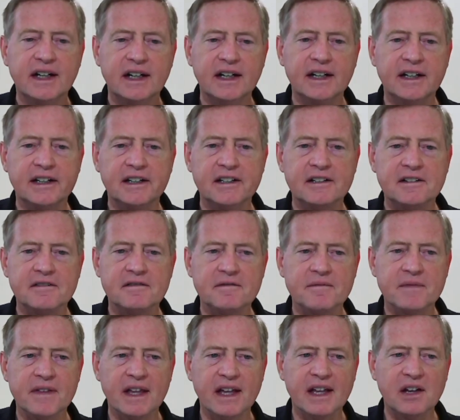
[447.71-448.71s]
Um,
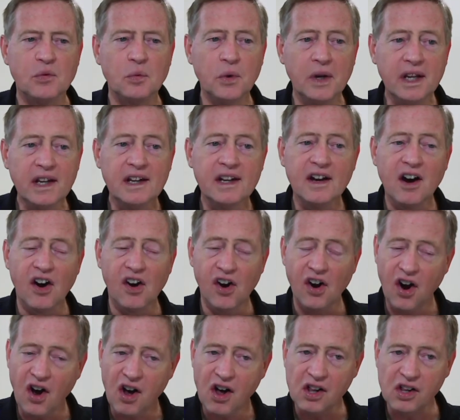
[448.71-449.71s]
and we are
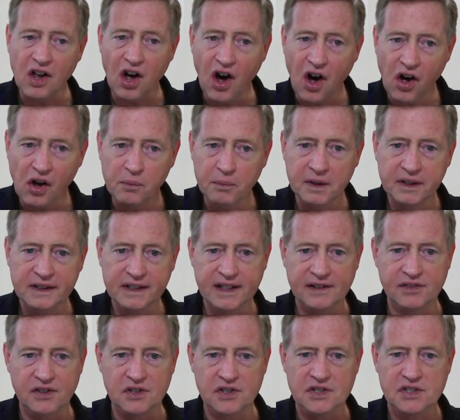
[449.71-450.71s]
all, all
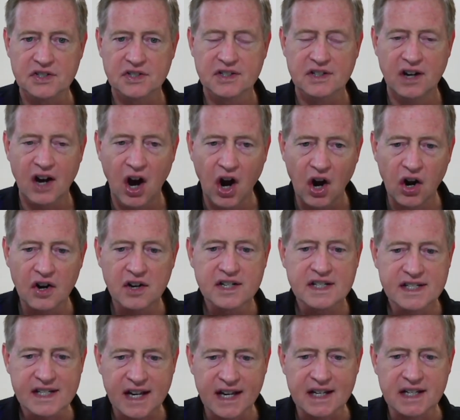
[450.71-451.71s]
believers, are
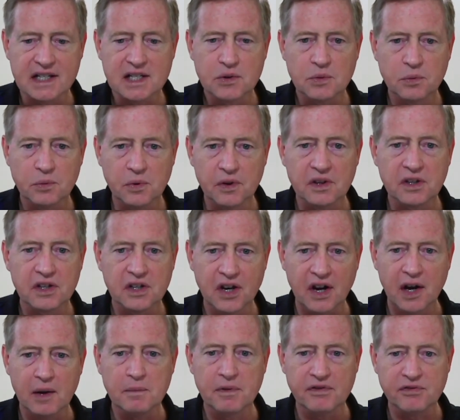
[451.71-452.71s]
saints with
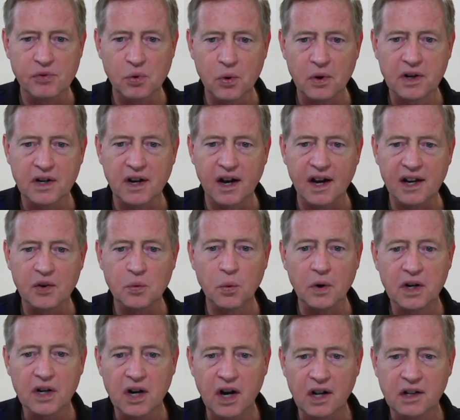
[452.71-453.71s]
God, before God, and
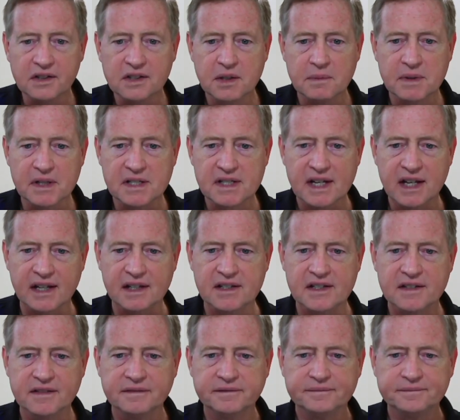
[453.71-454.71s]
we're called to be
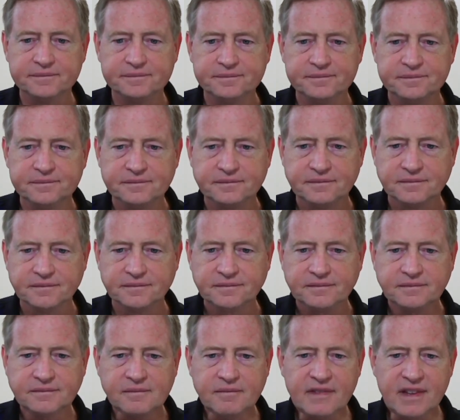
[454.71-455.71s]
saints.
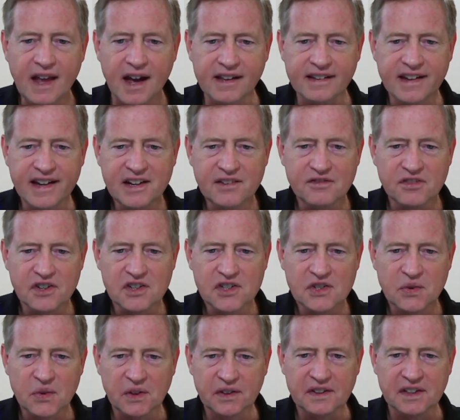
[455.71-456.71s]
I like 1
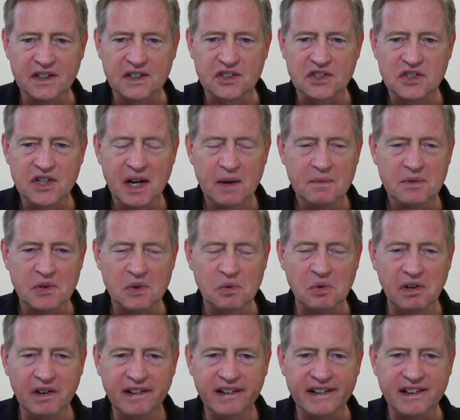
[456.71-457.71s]
Corinthians chapter
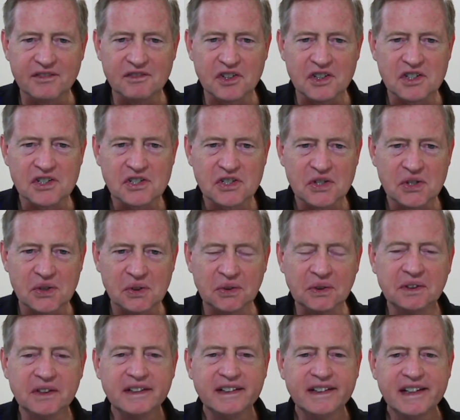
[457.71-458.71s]
1 and verse
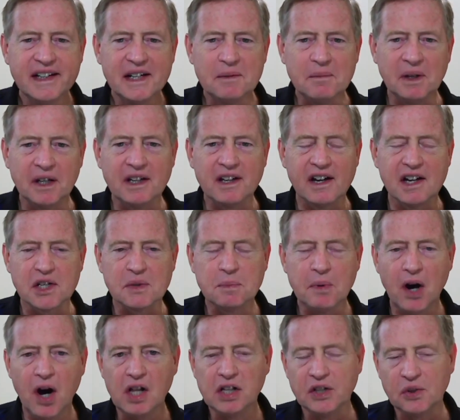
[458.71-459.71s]
2 because
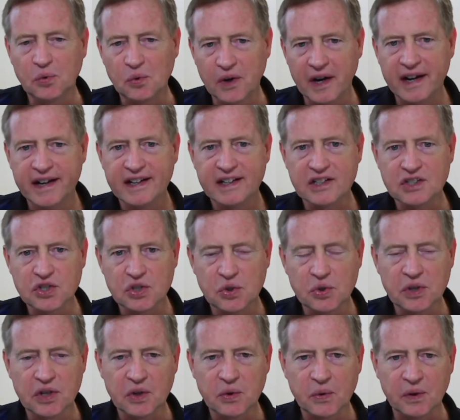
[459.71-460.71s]
Paul, in writing
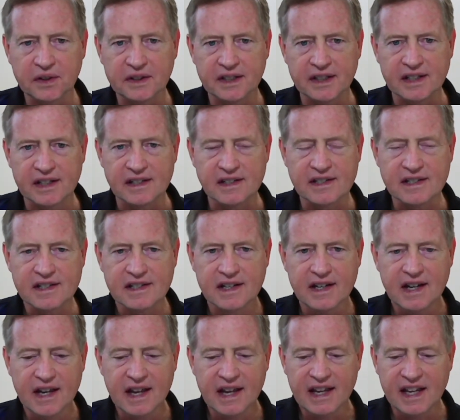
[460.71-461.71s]
to the Corinthians,
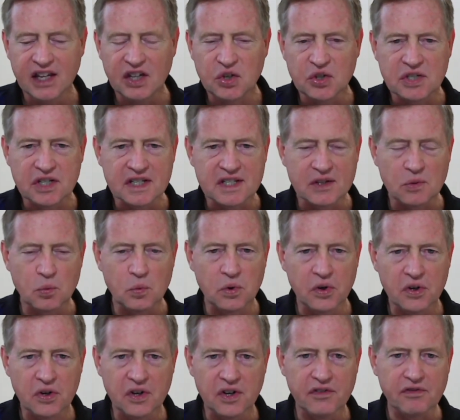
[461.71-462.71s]
he uses the
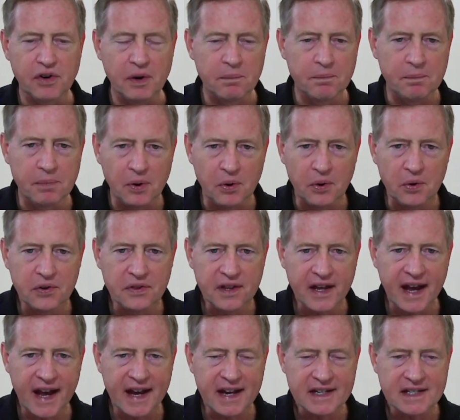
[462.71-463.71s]
word for both
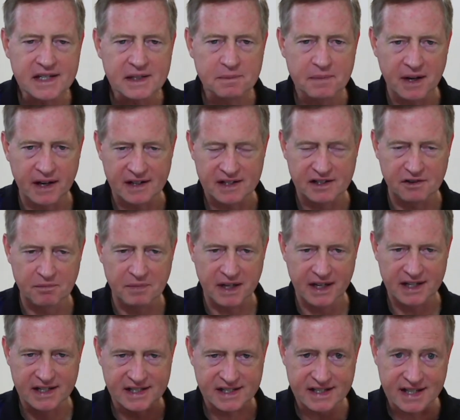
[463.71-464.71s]
aspects of
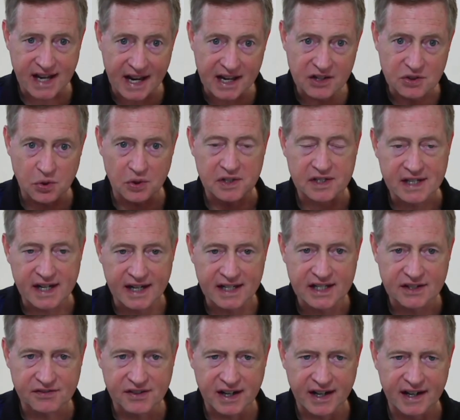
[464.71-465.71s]
being saint or
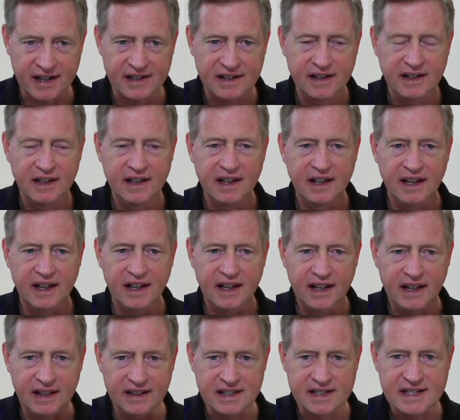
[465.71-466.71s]
sanctified
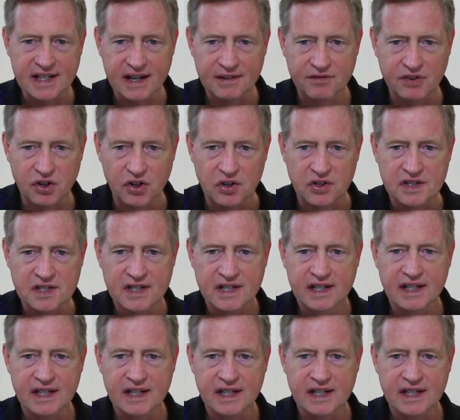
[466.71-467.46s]
in the same verse.